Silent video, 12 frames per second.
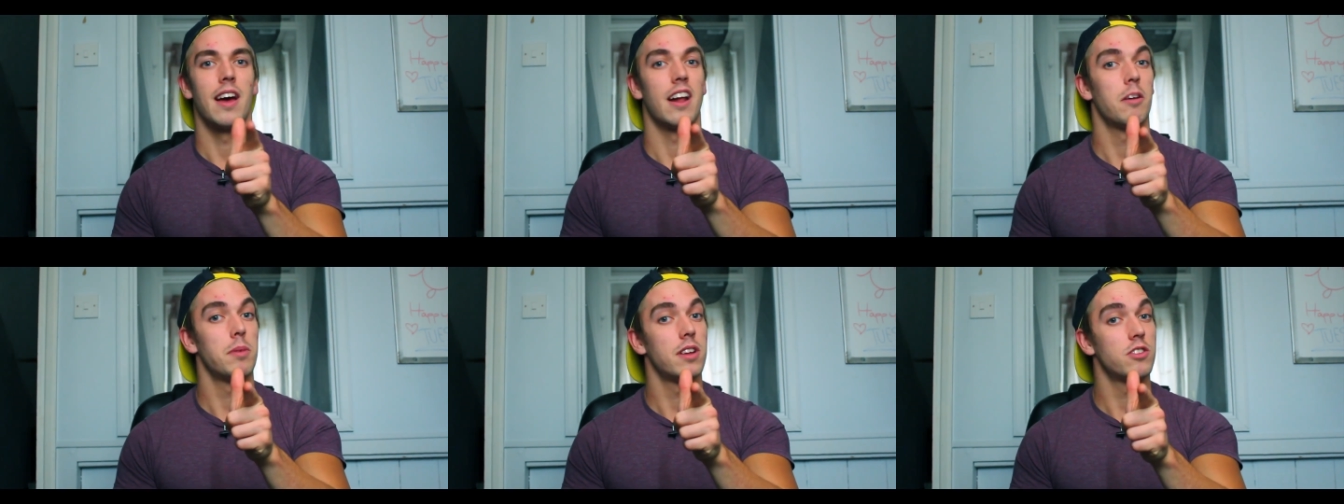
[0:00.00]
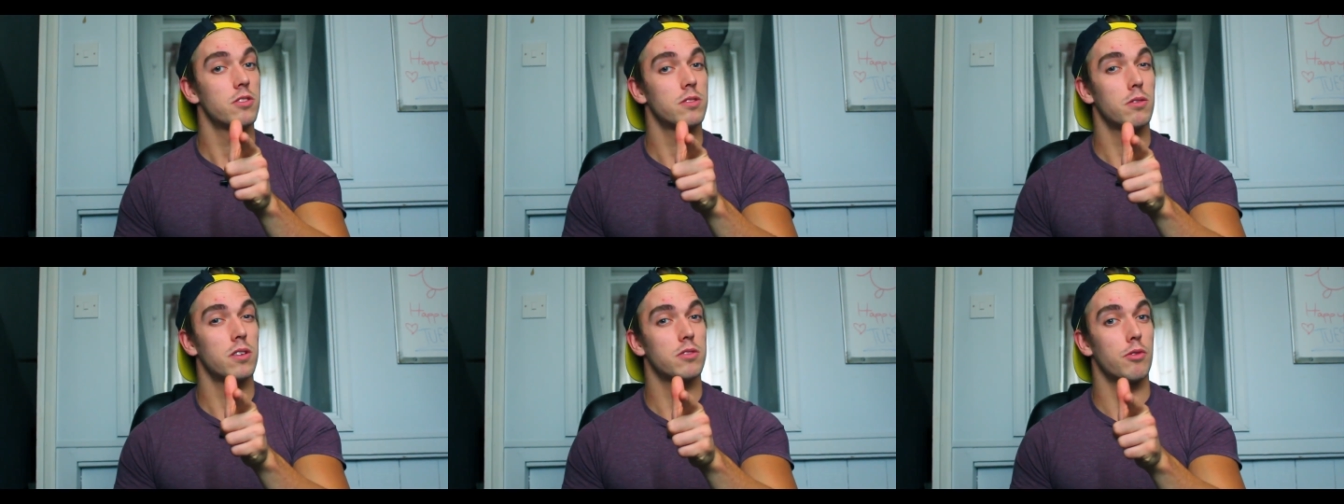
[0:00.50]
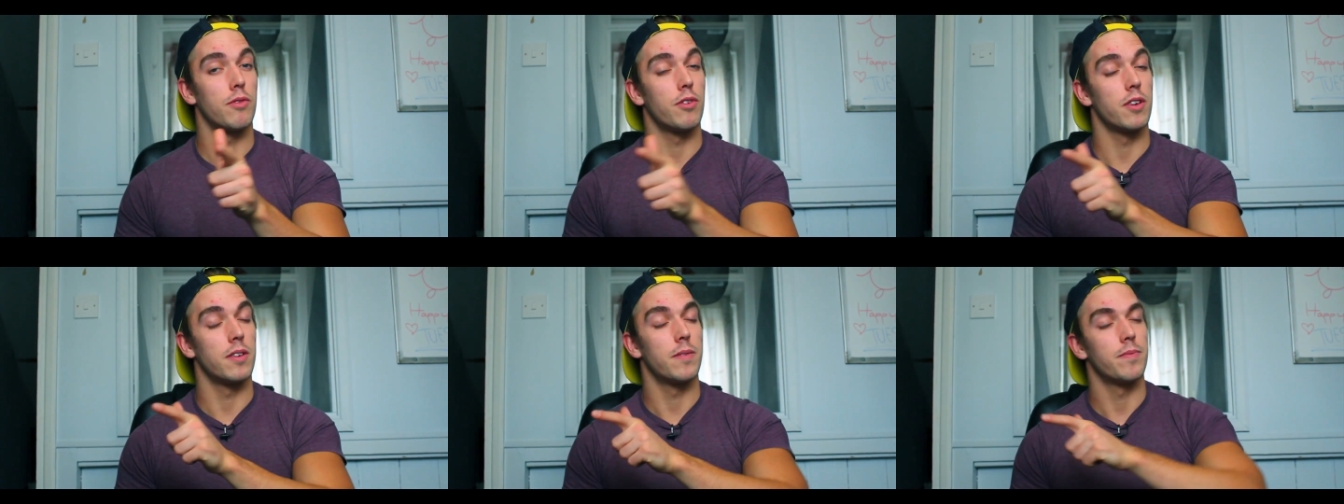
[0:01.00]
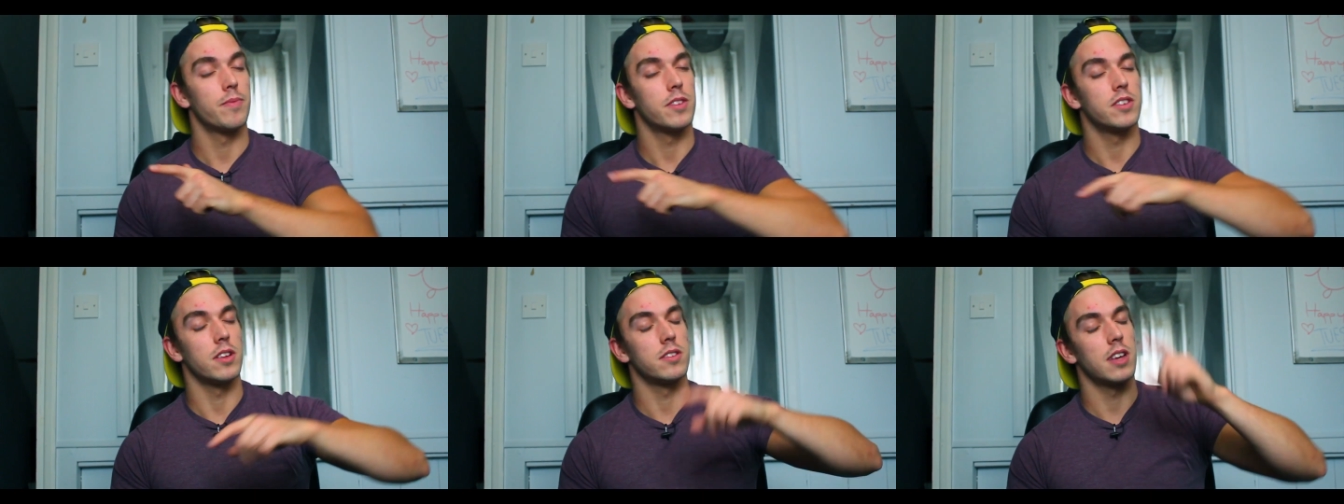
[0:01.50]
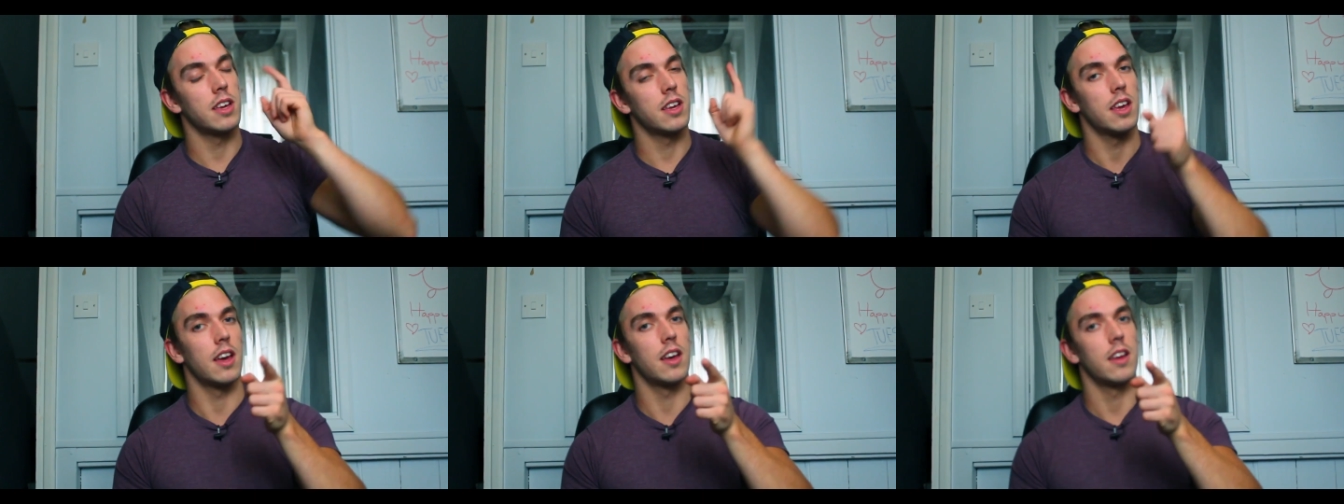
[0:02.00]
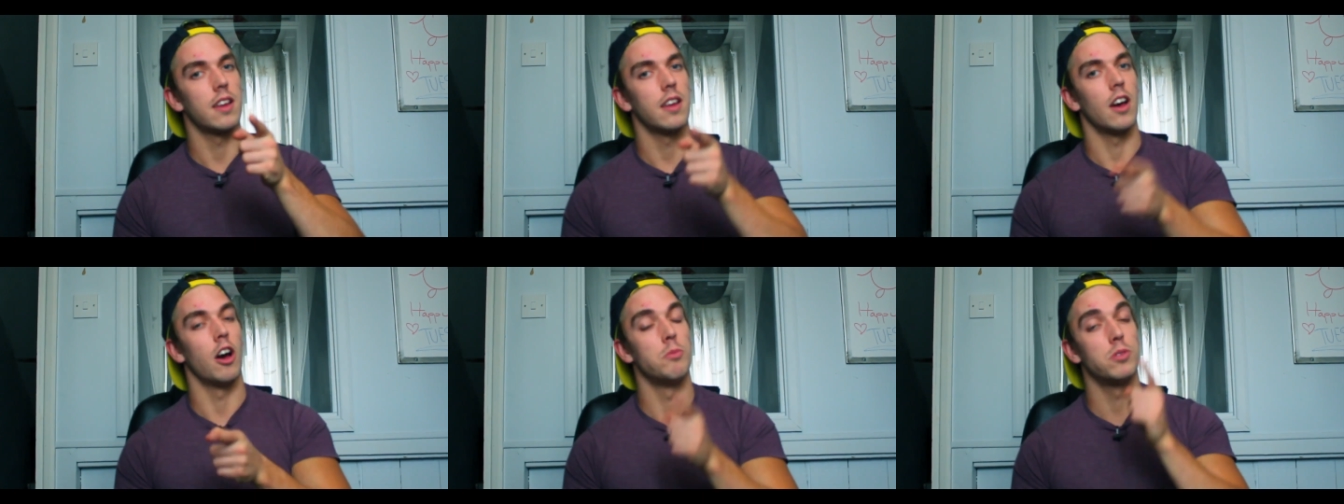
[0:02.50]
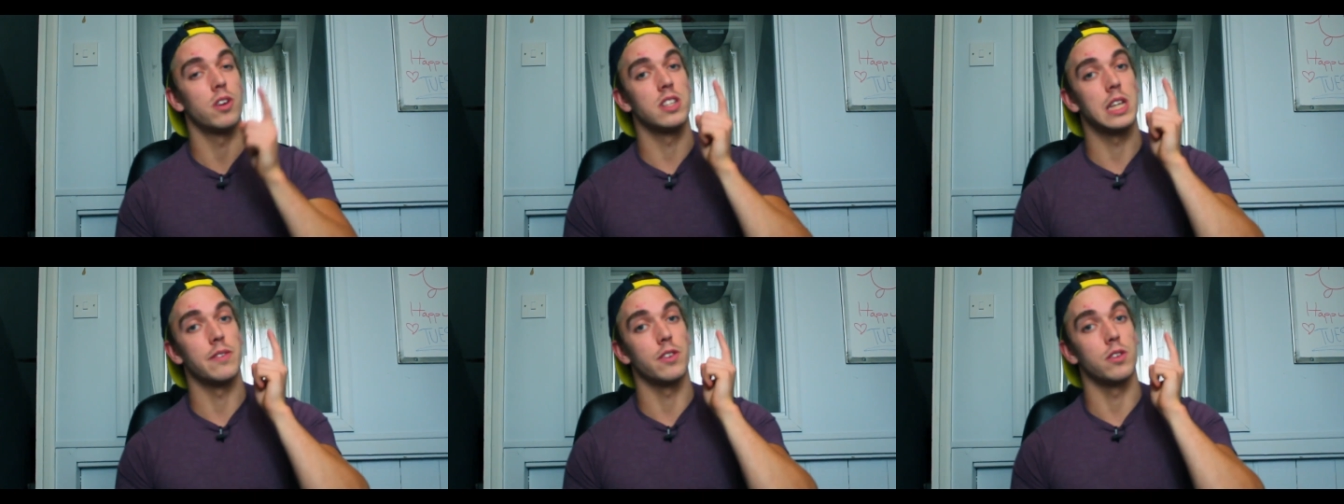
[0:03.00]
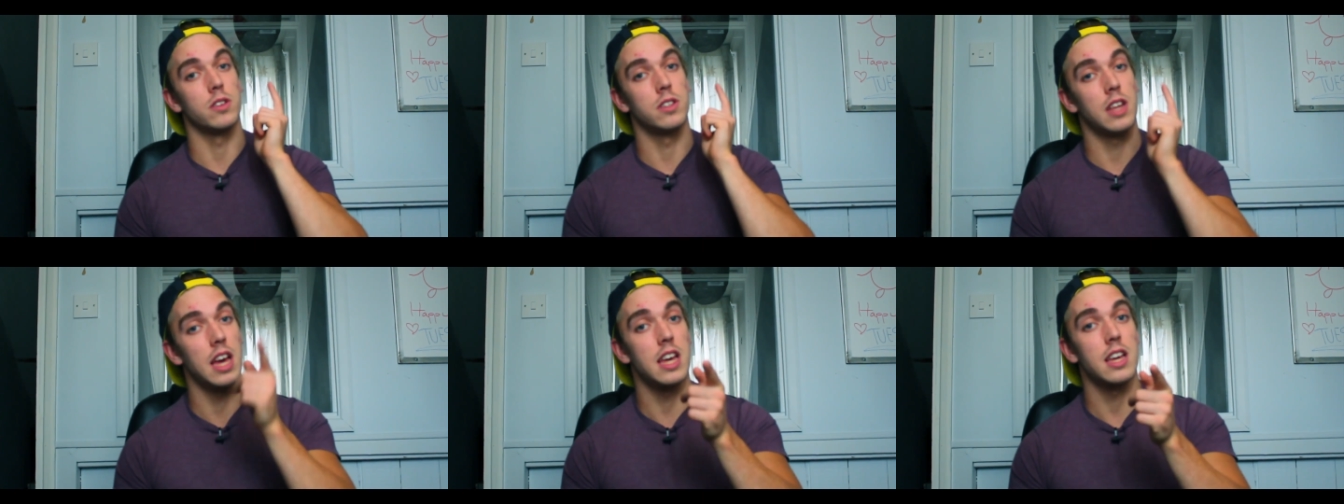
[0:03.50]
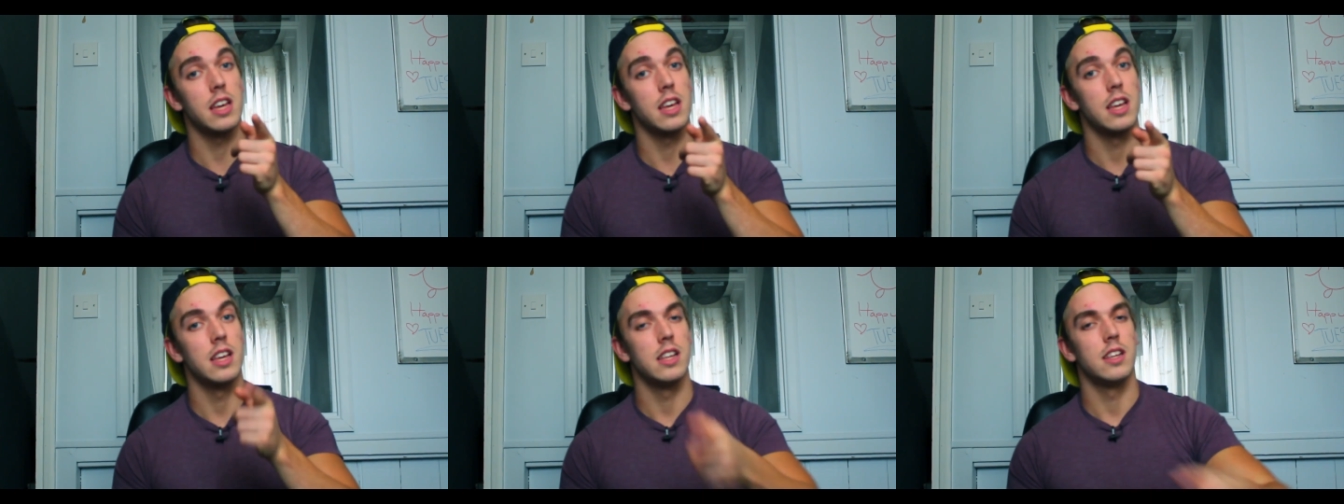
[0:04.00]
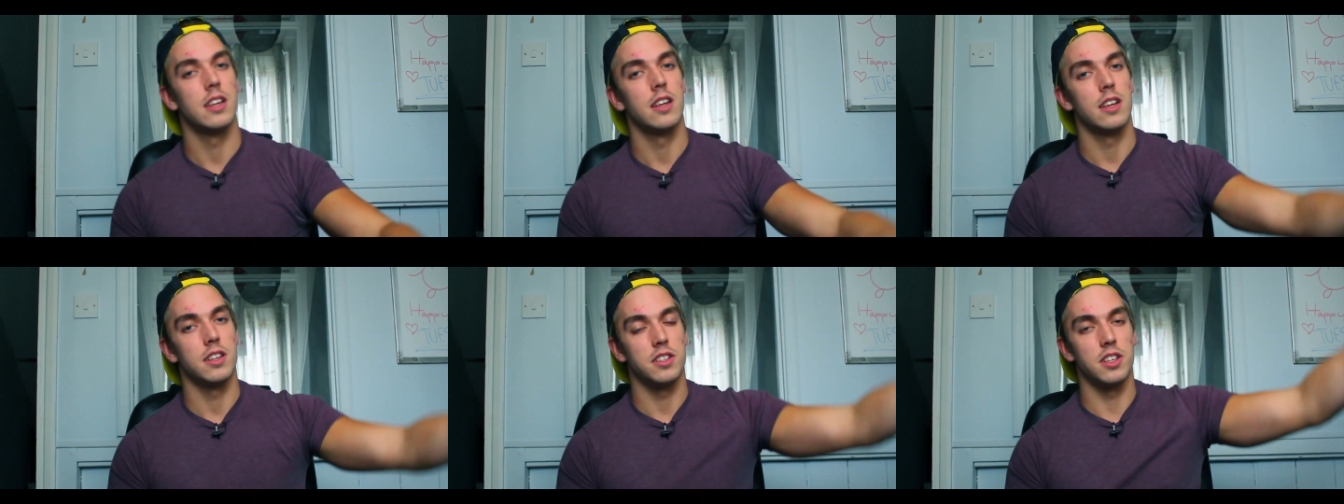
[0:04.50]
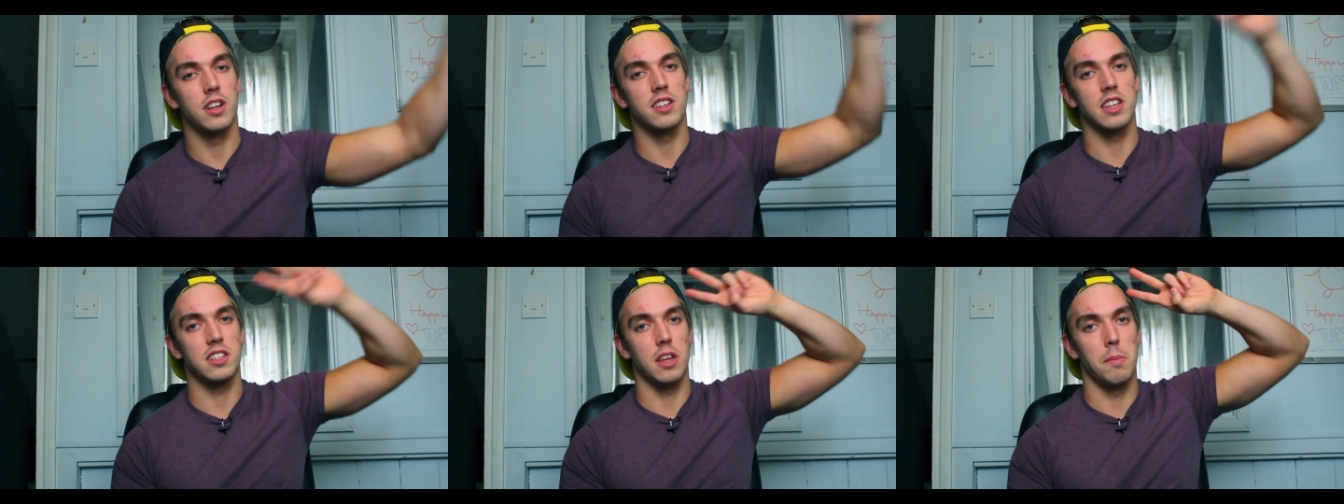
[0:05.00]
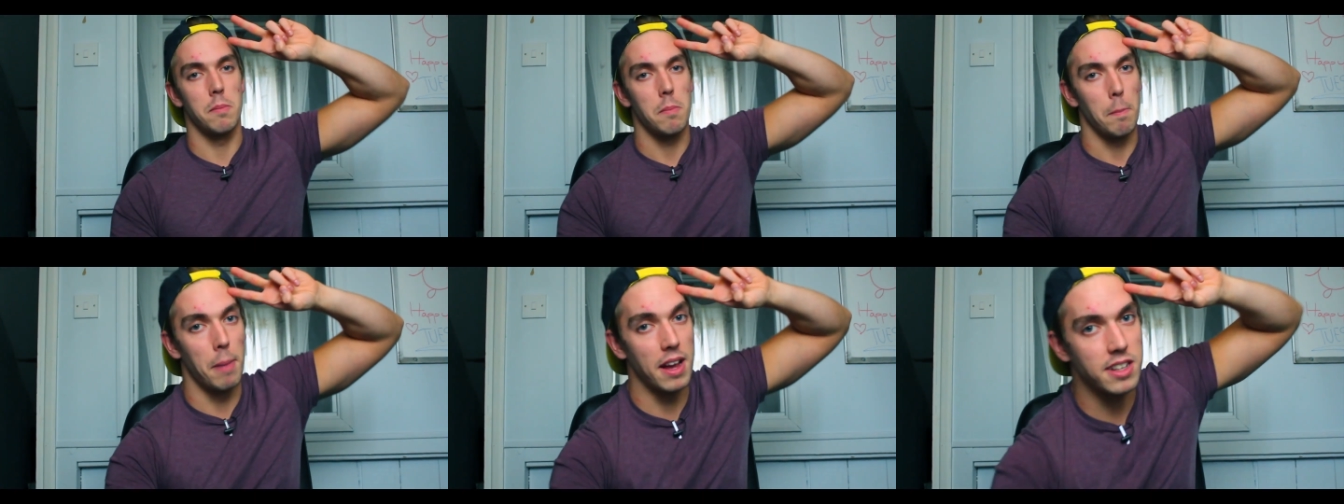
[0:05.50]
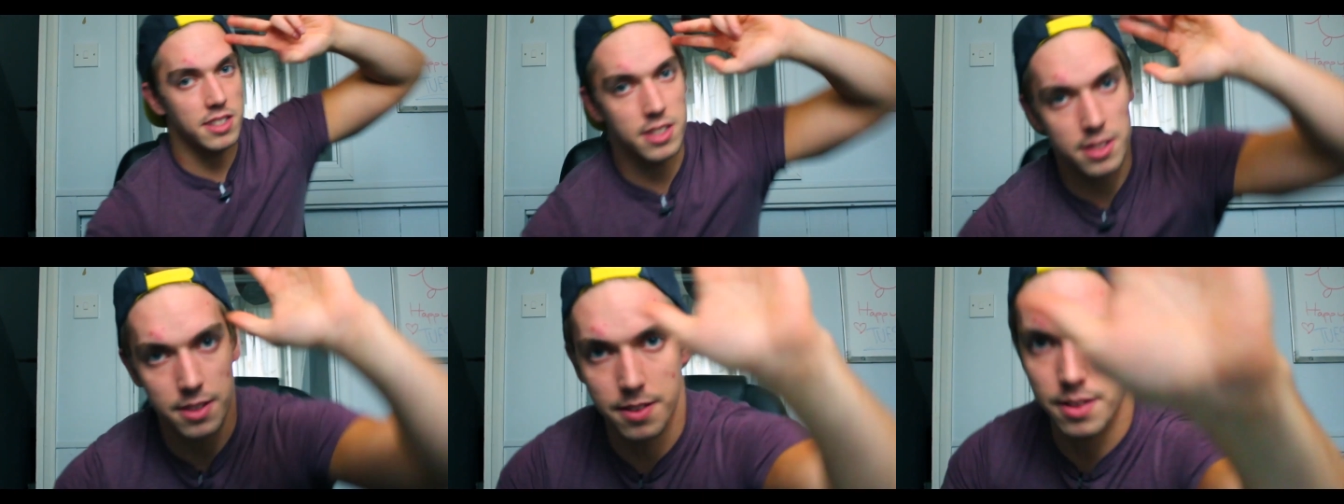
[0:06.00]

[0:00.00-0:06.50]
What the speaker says: and I'll be sure to answer it for you. So take care. I hope you guys have a good day. See you guys next time. Peace.